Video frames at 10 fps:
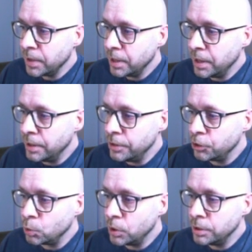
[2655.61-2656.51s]
and
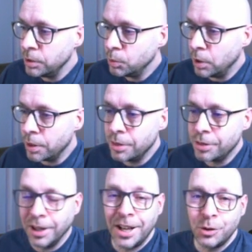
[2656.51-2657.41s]
this one, well,
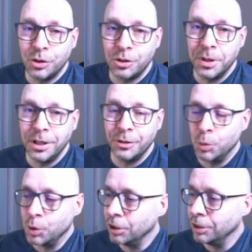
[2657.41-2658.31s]
the last one's a bit different.
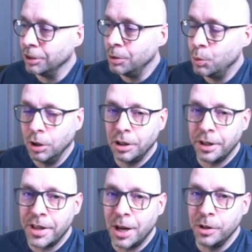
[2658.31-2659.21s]
We'll look
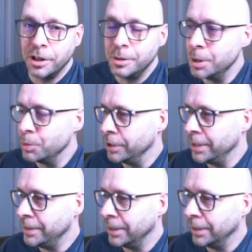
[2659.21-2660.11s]
at that one in a bit more
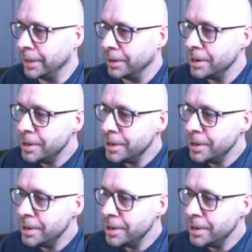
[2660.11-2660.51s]
detail later.